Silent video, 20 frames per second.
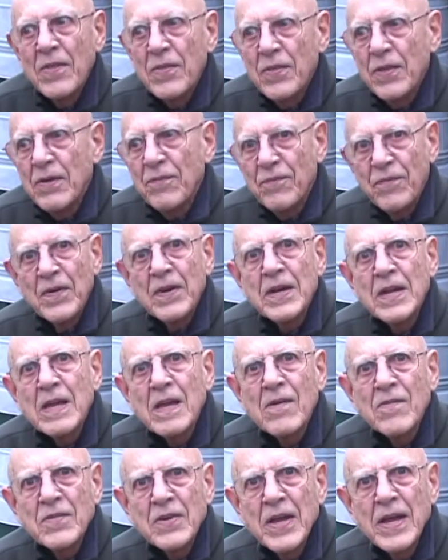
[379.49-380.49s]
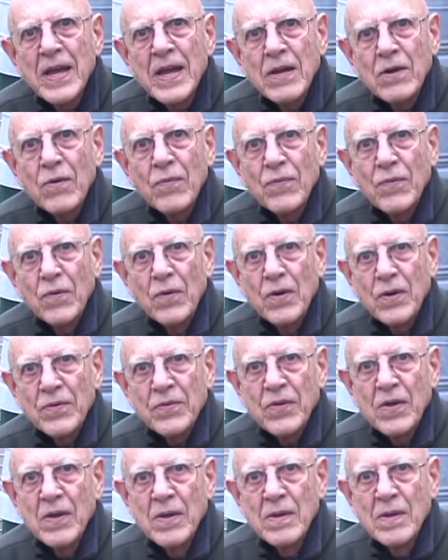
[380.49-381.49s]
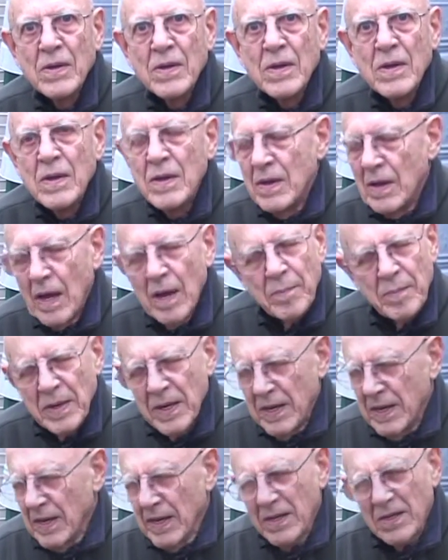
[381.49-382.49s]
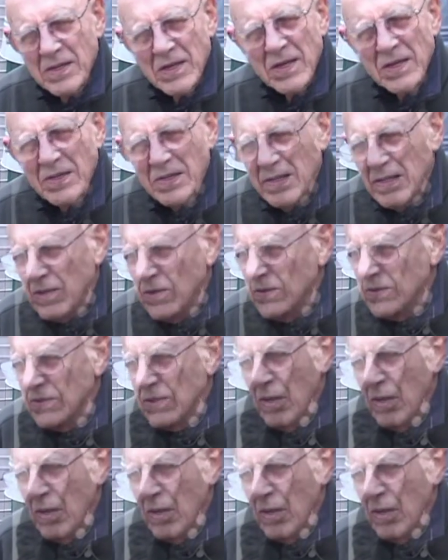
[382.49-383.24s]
the funding of Niagara Falls. I mean, it just goes